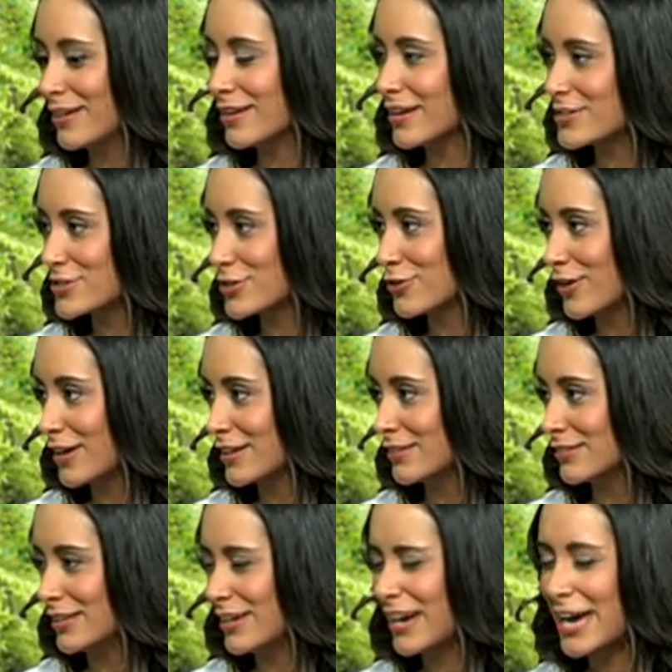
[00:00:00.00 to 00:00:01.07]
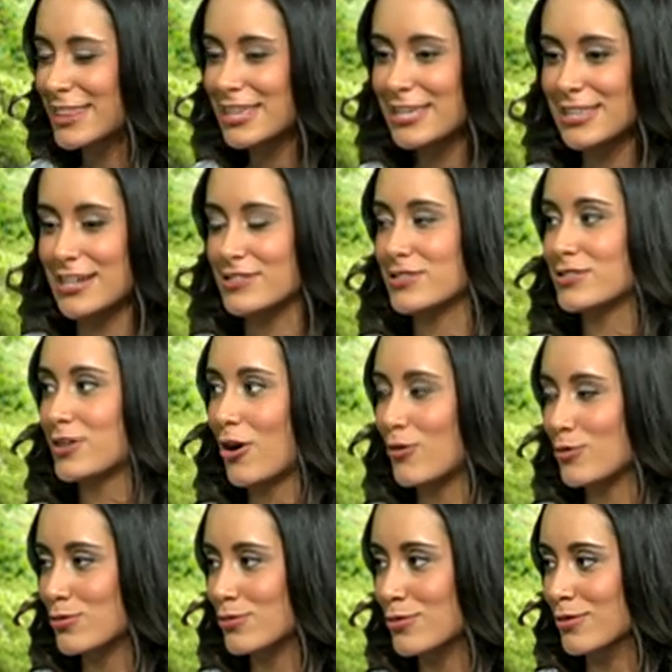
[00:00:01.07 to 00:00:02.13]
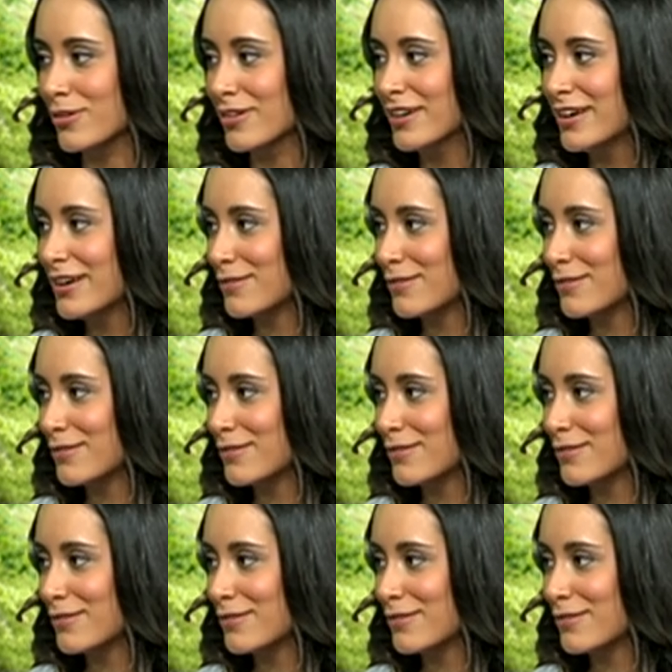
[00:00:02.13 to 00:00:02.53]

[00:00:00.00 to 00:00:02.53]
an integrated league. I think that's so cool.